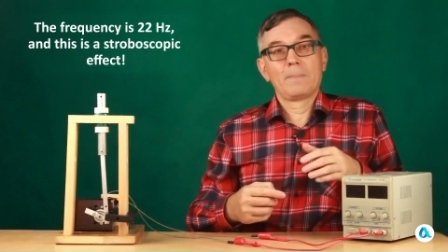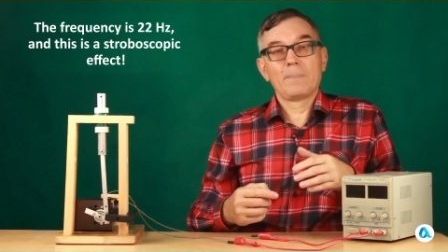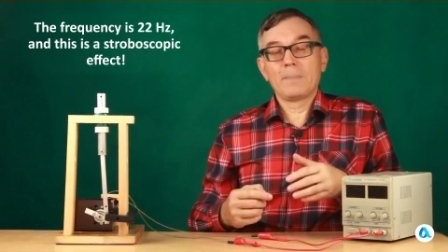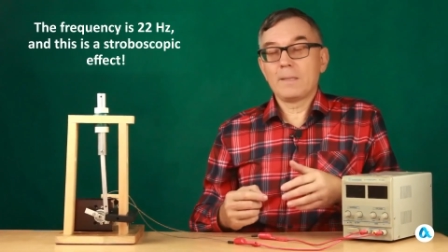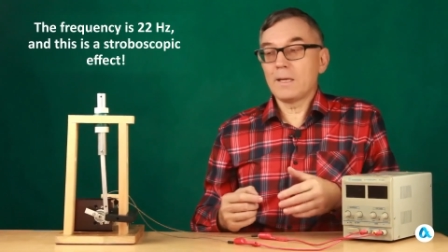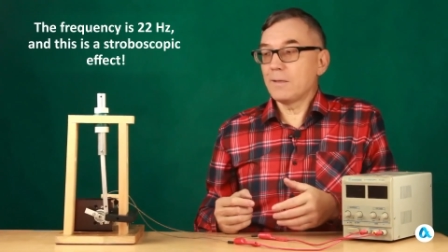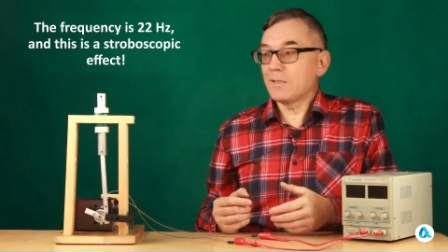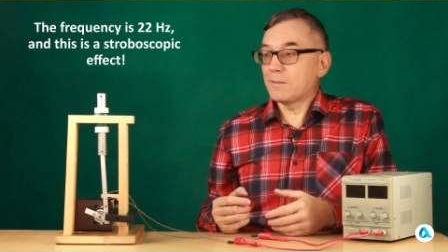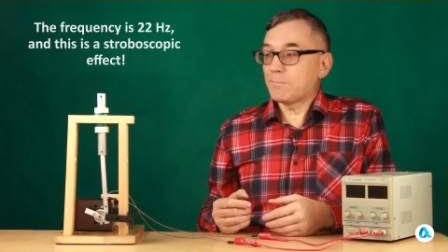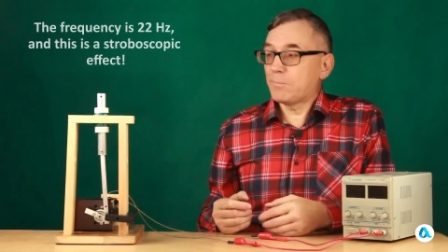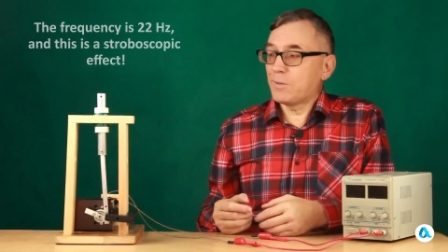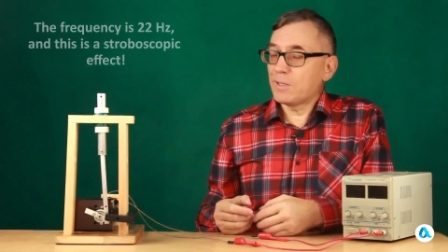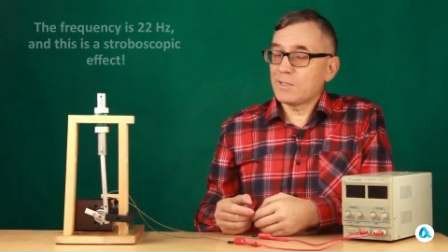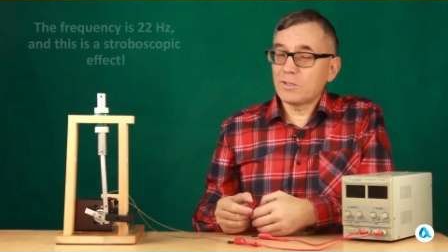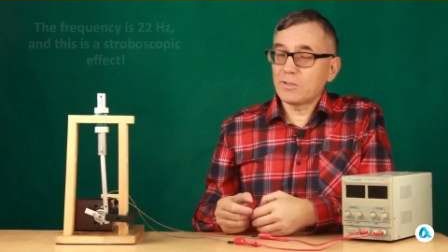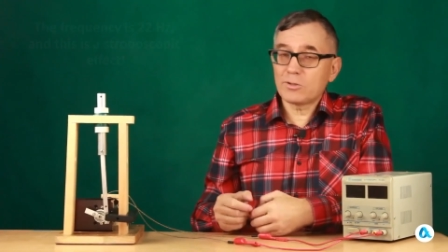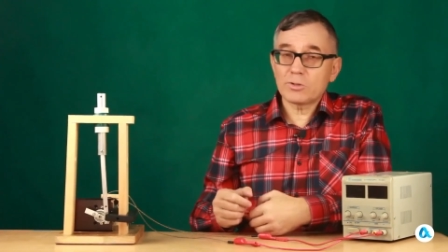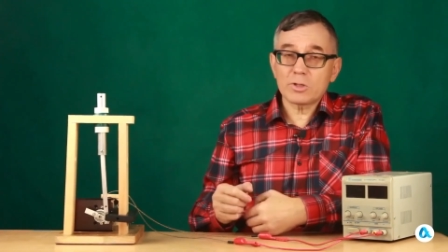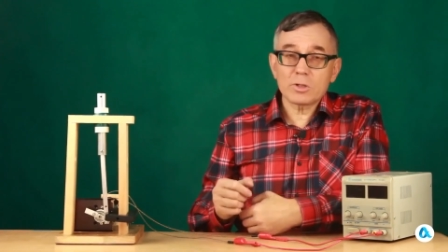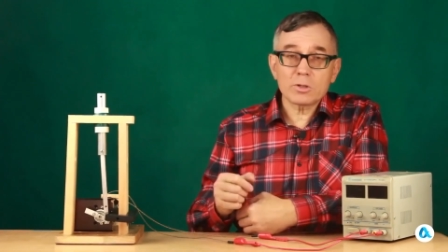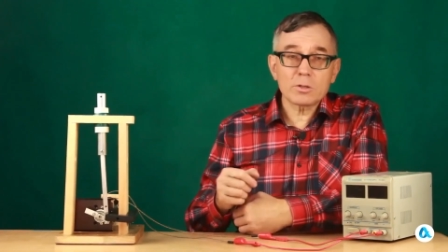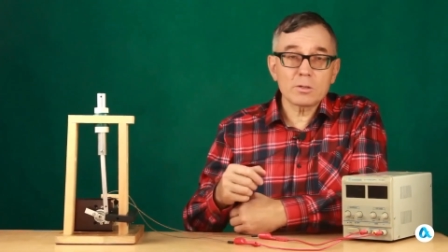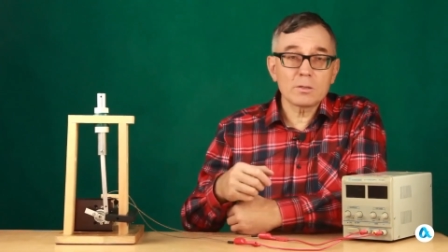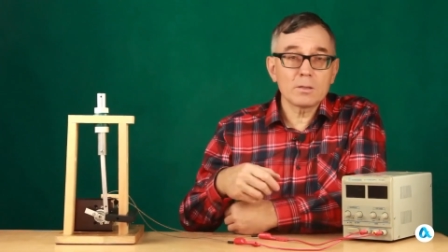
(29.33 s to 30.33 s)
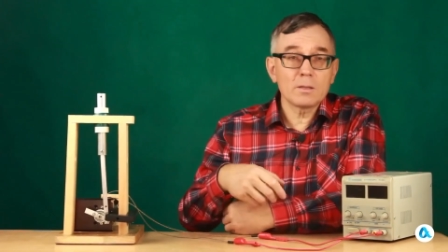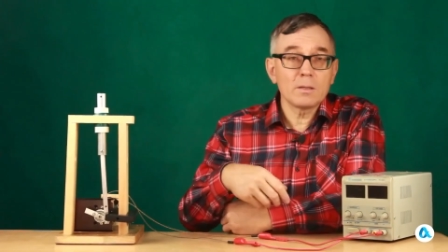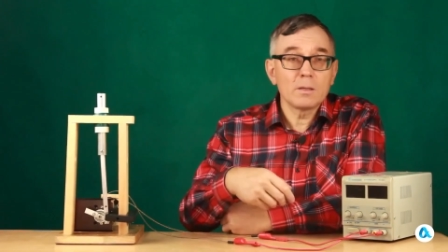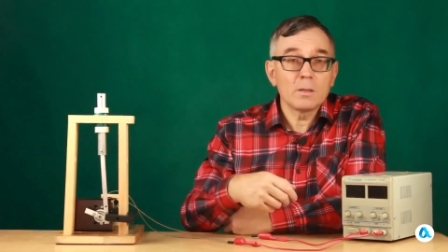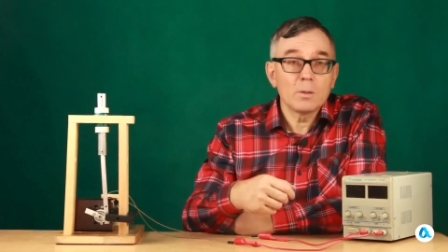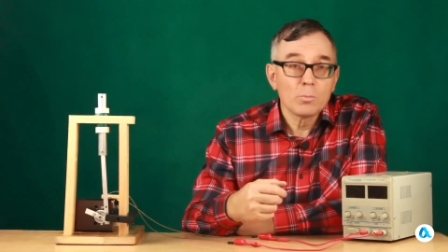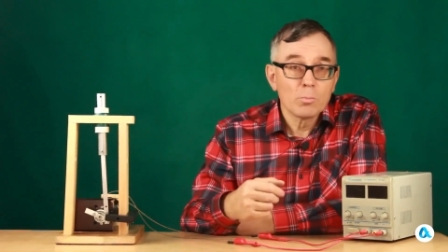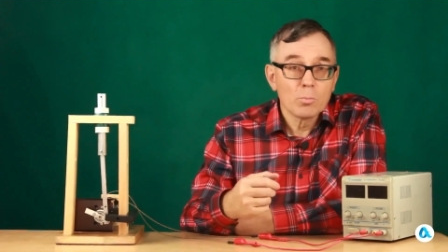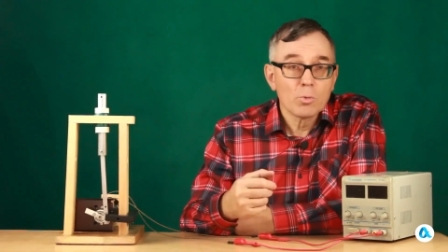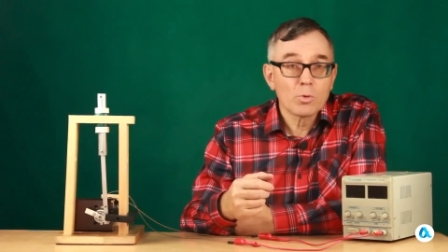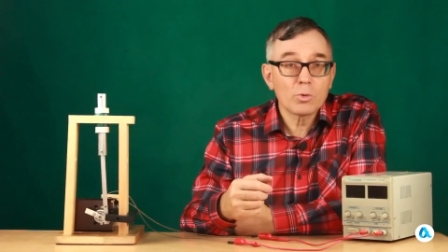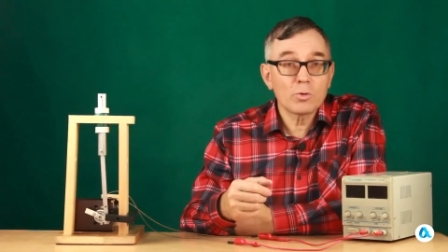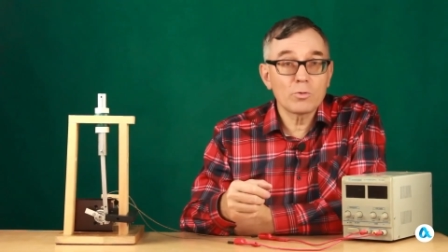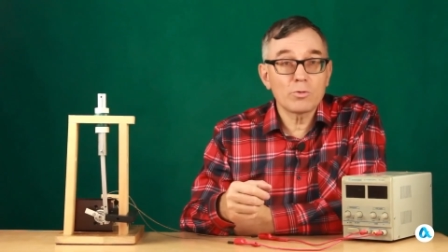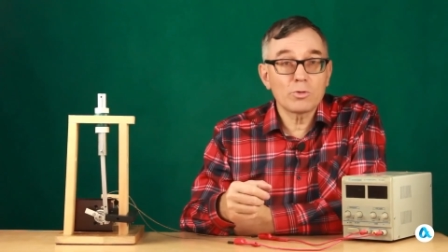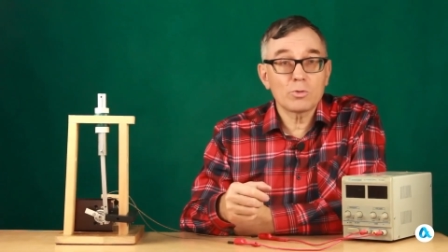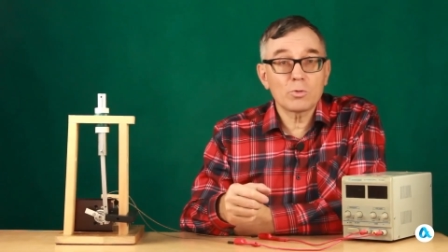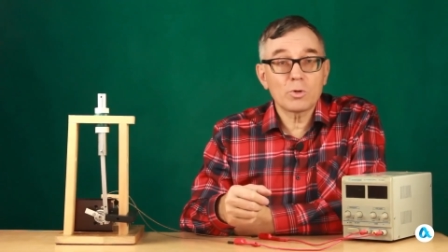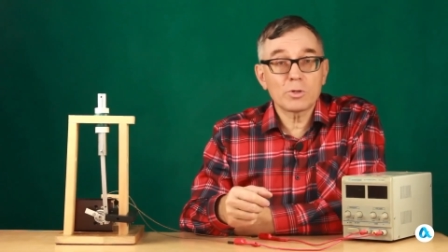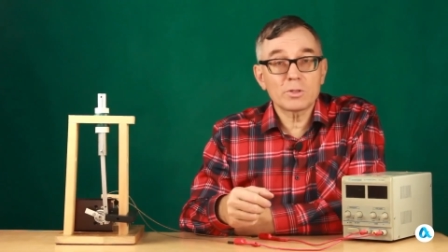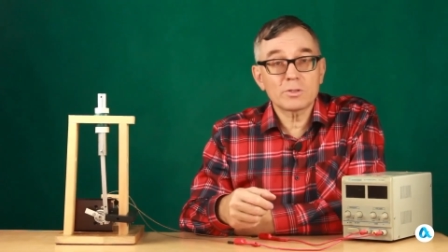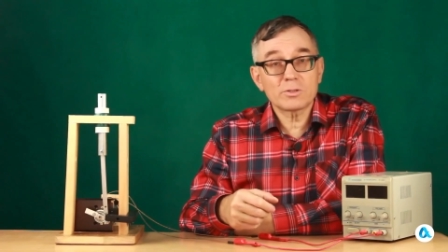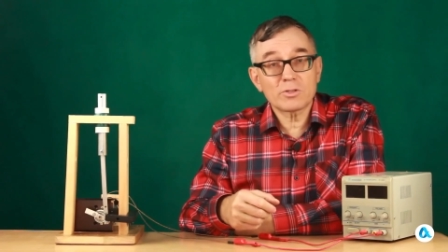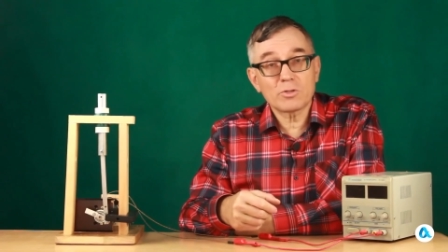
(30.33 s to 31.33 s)
and the piston moves
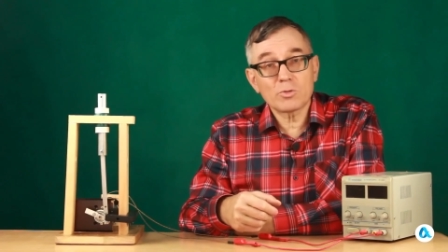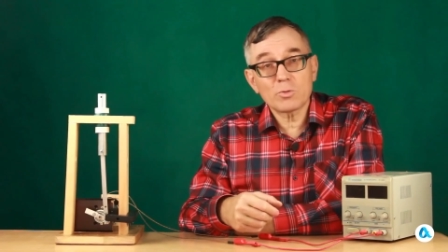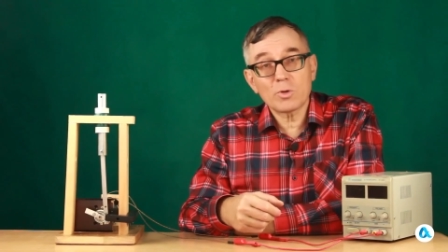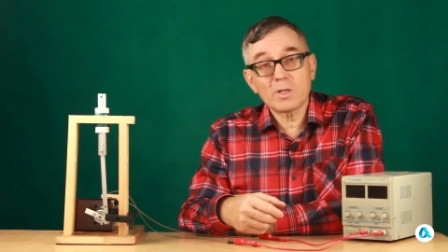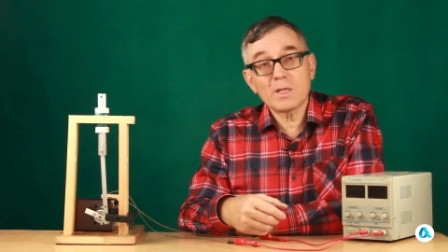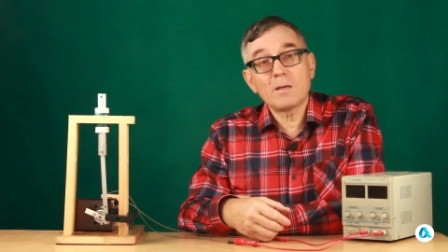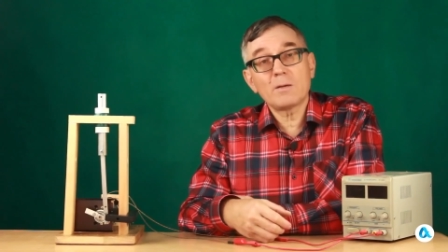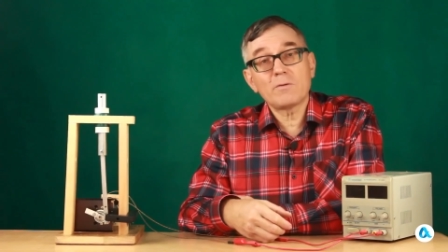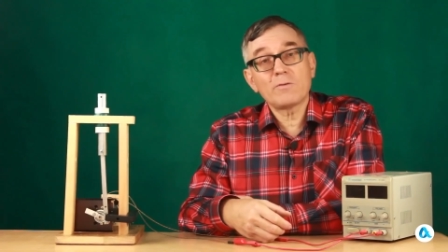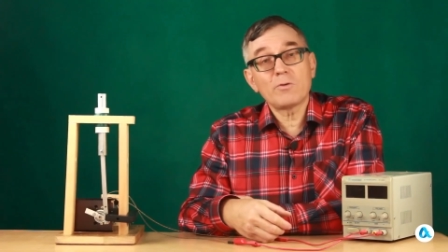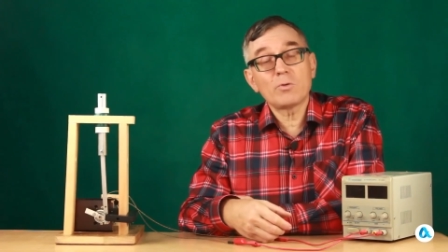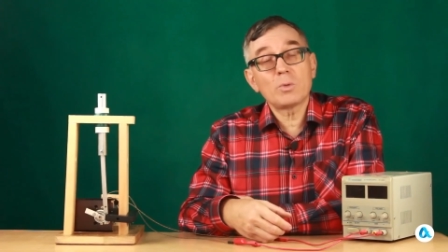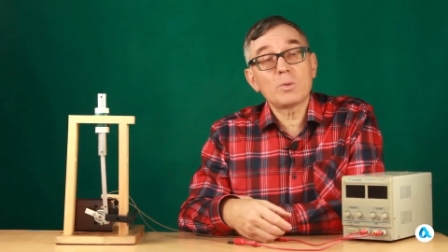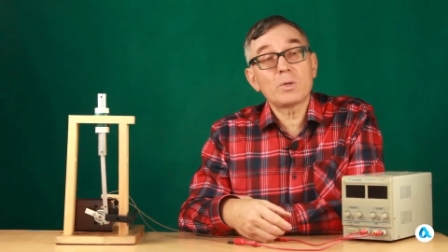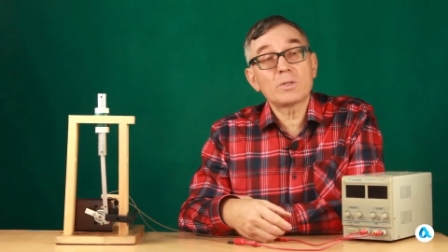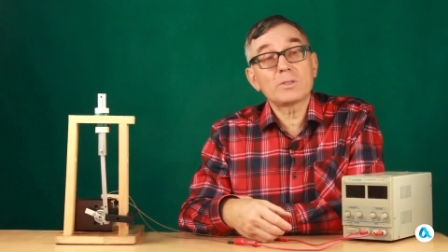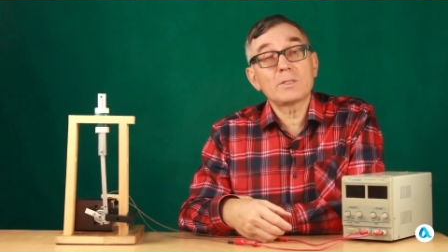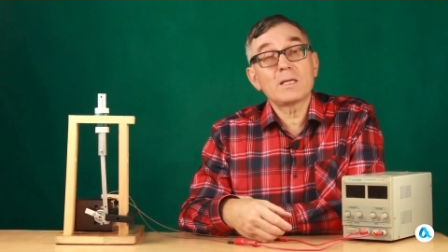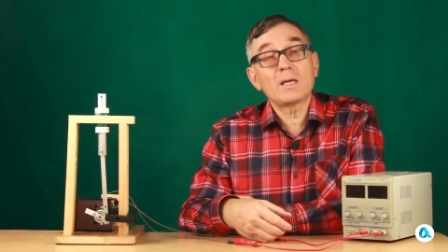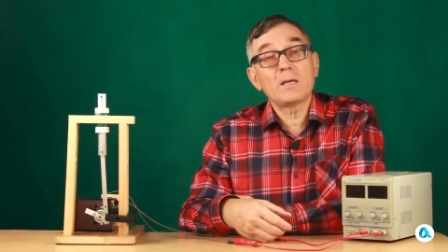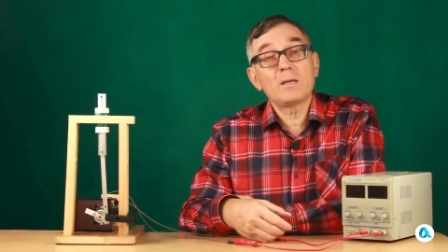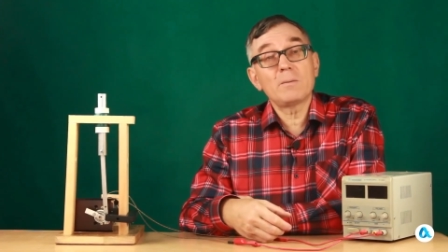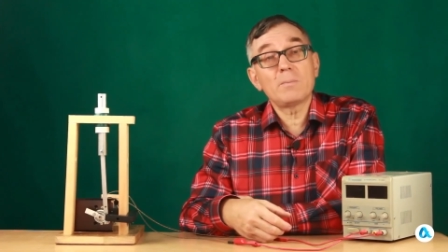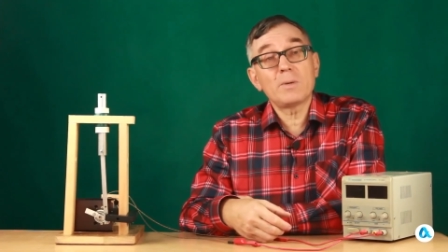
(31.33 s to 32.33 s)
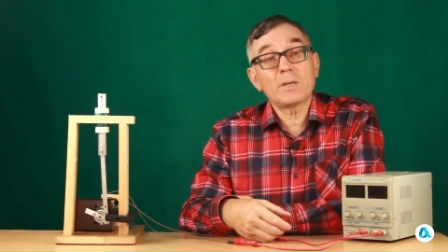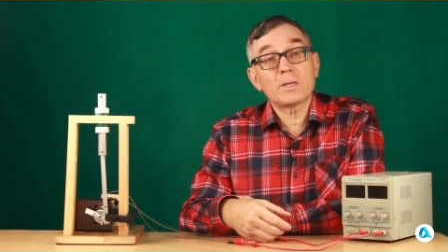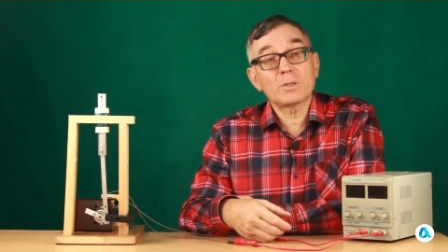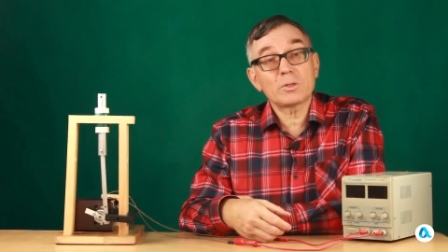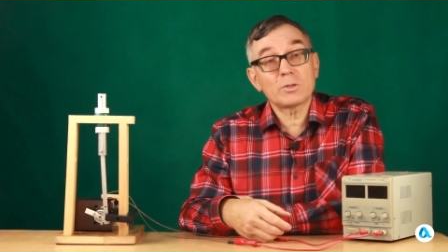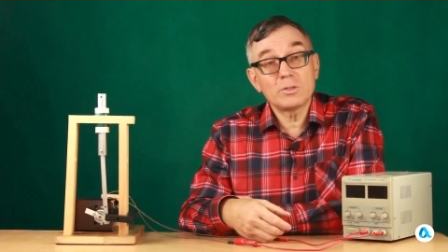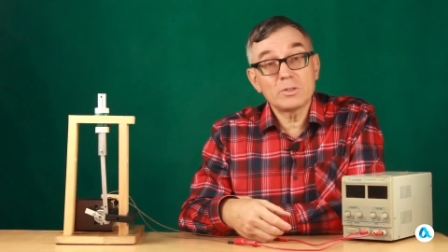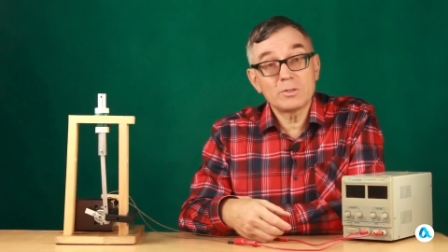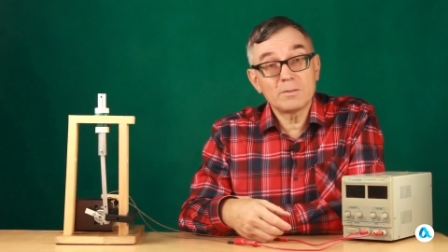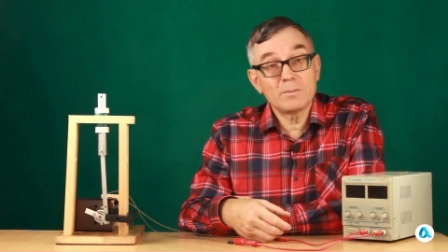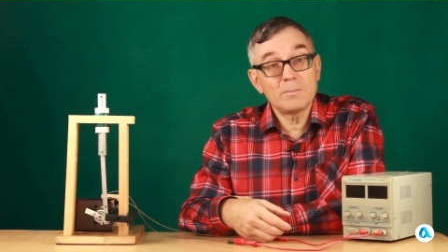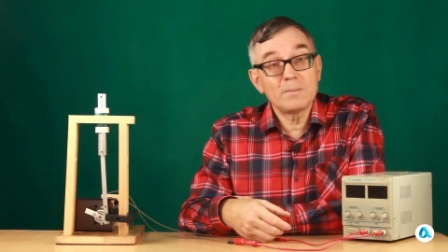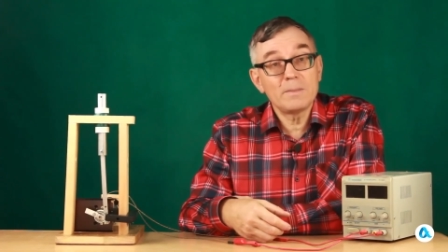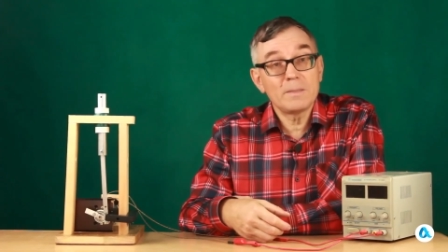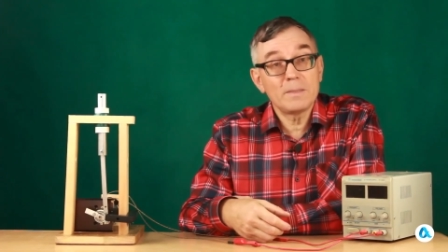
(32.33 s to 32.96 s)
with a swing of 4 centimeters.